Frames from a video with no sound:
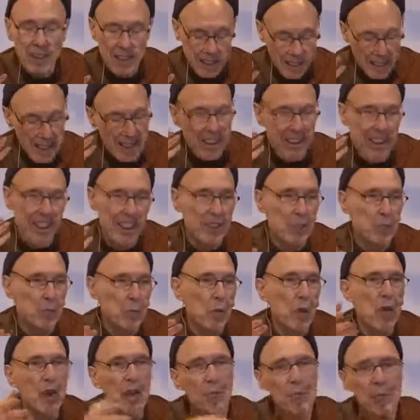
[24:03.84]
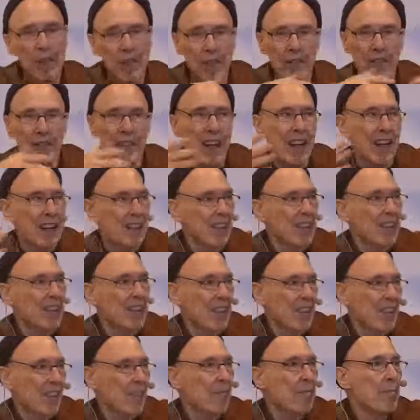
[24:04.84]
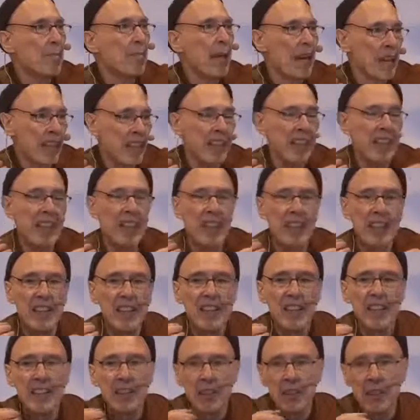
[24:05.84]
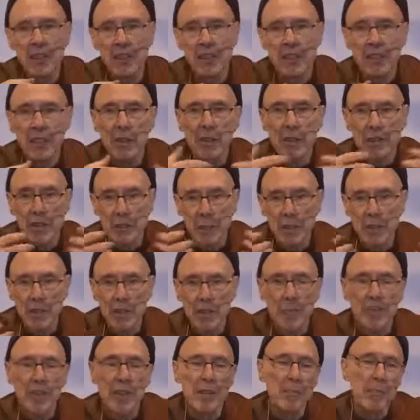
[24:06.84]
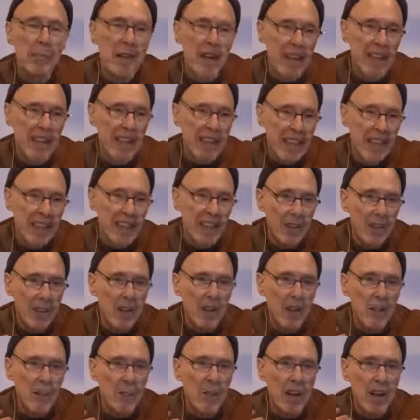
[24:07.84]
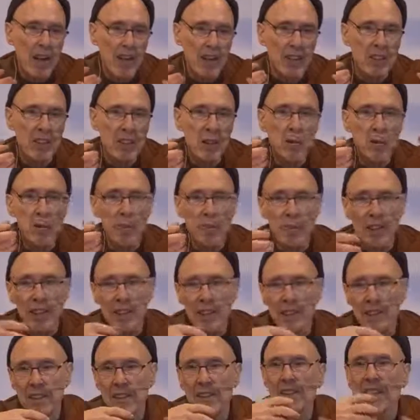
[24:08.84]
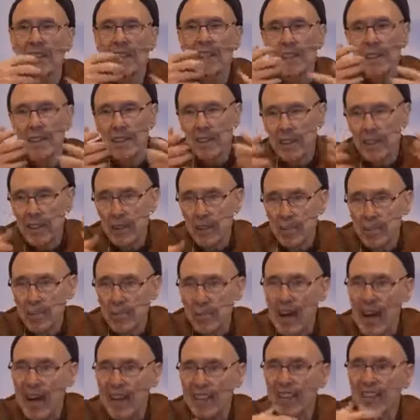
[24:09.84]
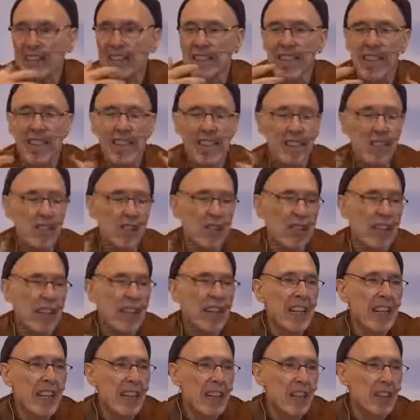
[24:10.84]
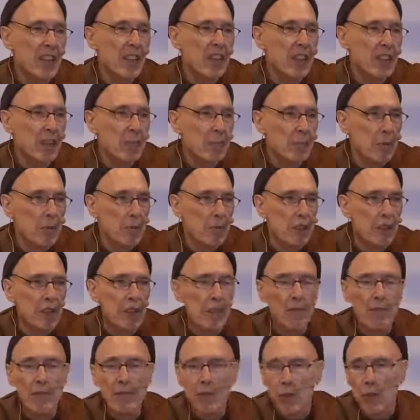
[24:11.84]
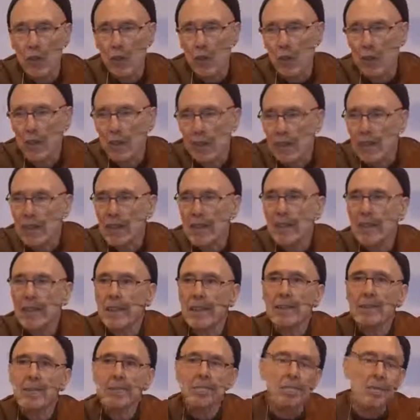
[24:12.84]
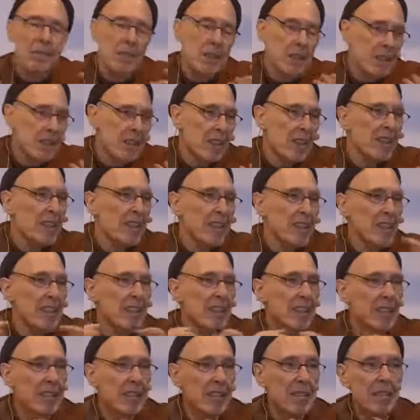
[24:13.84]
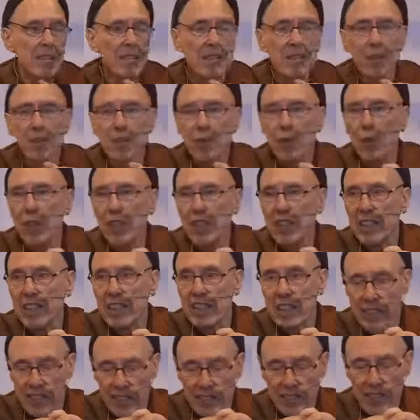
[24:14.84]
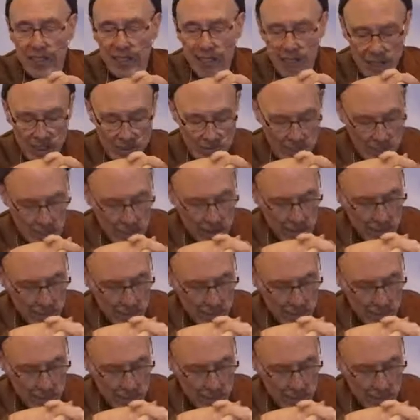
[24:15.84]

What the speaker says: at least one, but in fact there are many, because there were supposed to be many elder monks who had been, practicing and training under the Buddha for, at least 40 years.